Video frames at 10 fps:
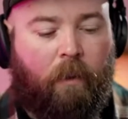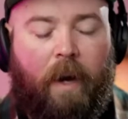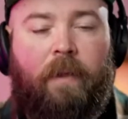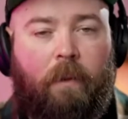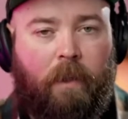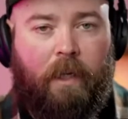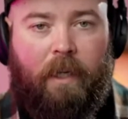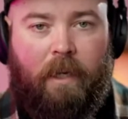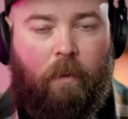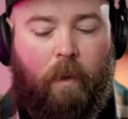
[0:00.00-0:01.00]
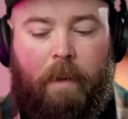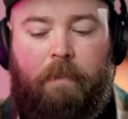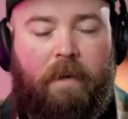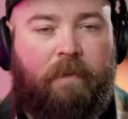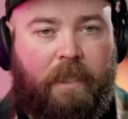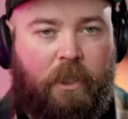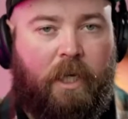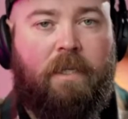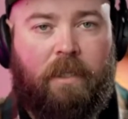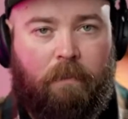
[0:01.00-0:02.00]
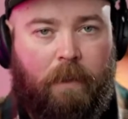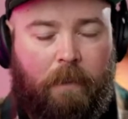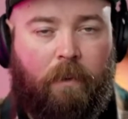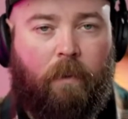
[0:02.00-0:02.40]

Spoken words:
I think we're going to get web dev adjacent people